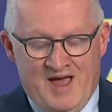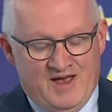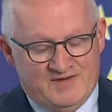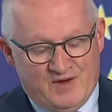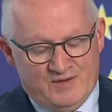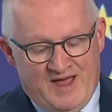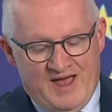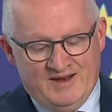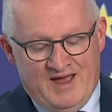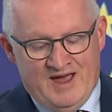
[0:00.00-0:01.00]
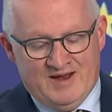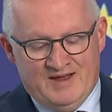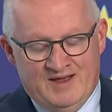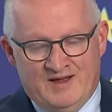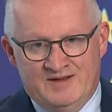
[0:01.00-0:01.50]
So then,
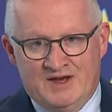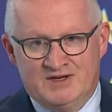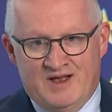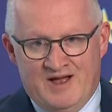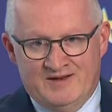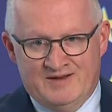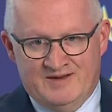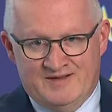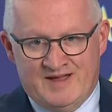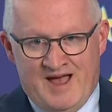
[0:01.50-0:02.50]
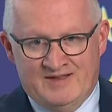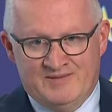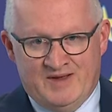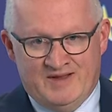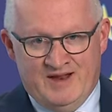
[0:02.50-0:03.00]
conditional on the stance
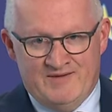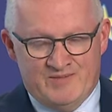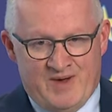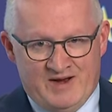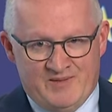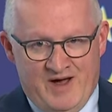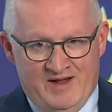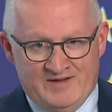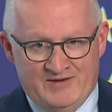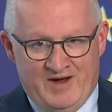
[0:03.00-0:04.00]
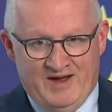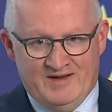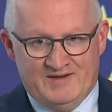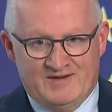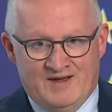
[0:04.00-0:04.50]
being delivered by the policy
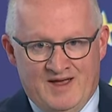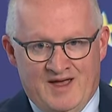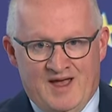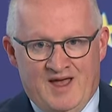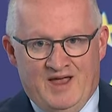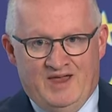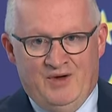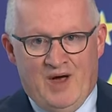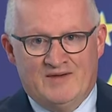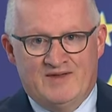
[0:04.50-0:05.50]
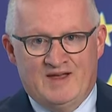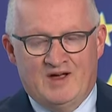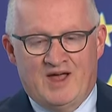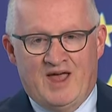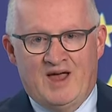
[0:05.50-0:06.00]
rate, you have to think,
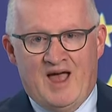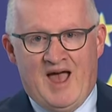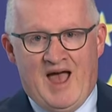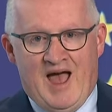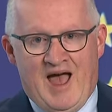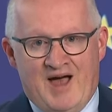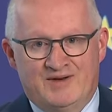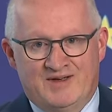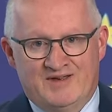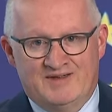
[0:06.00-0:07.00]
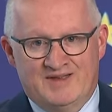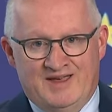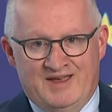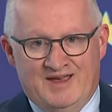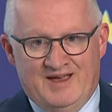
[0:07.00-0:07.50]
okay, how does
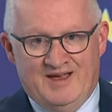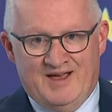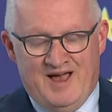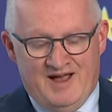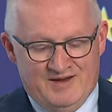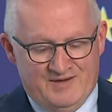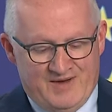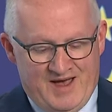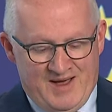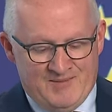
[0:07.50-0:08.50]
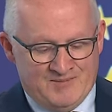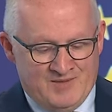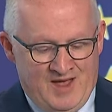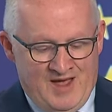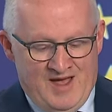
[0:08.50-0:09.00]
the kind of
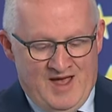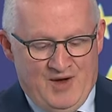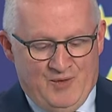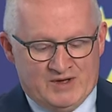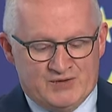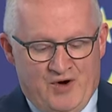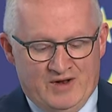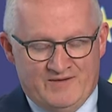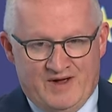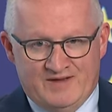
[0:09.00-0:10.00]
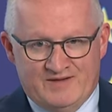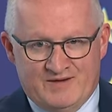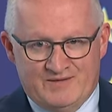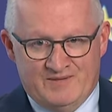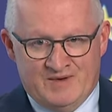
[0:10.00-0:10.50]
withdrawal of us
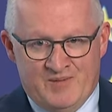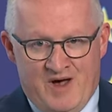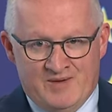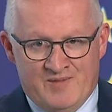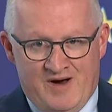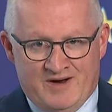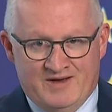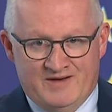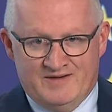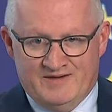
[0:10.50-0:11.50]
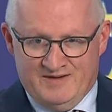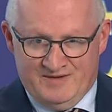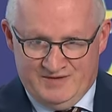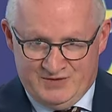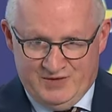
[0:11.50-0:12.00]
from the bond market
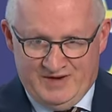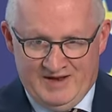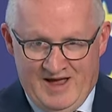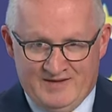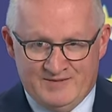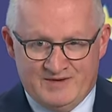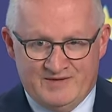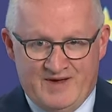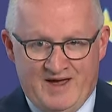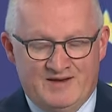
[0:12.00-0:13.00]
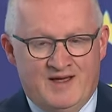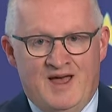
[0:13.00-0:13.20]
through the announcement effect,